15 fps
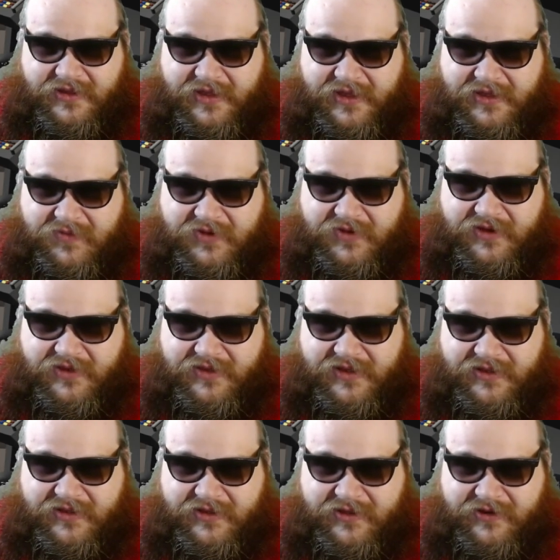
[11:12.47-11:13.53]
has been
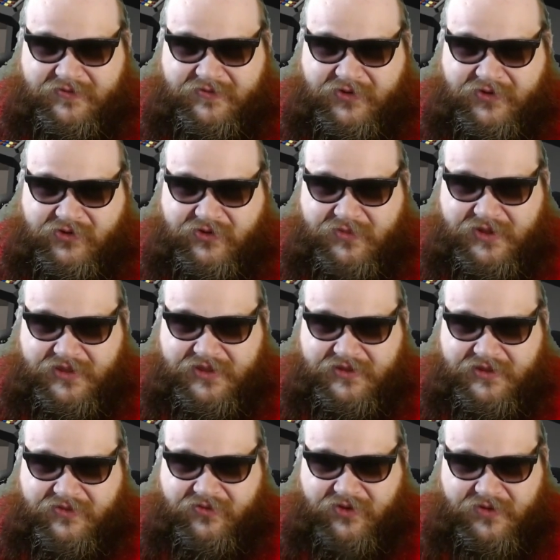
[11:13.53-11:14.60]
sent on official
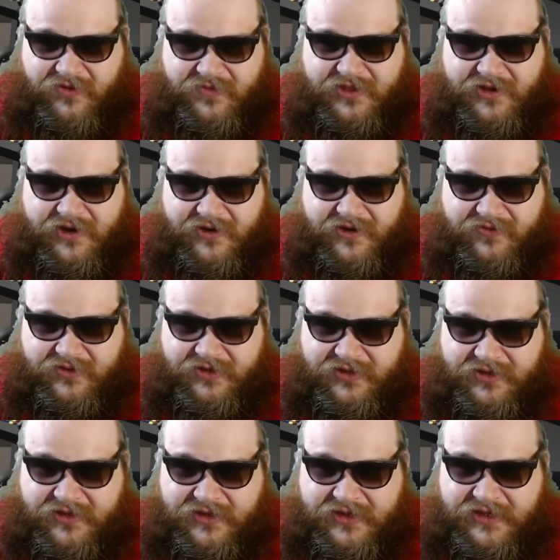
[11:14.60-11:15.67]
business from
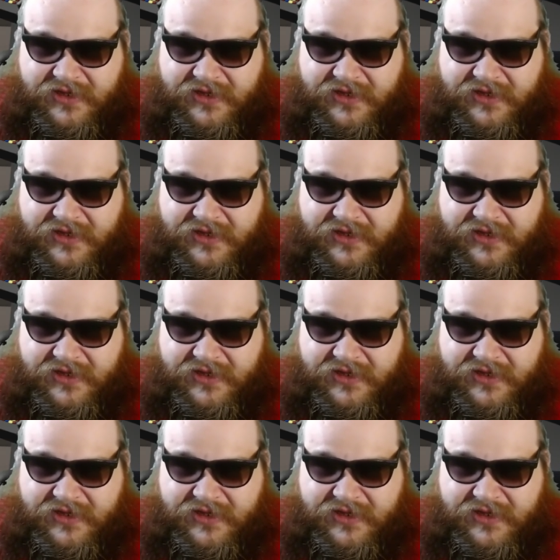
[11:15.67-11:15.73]
Starfleet,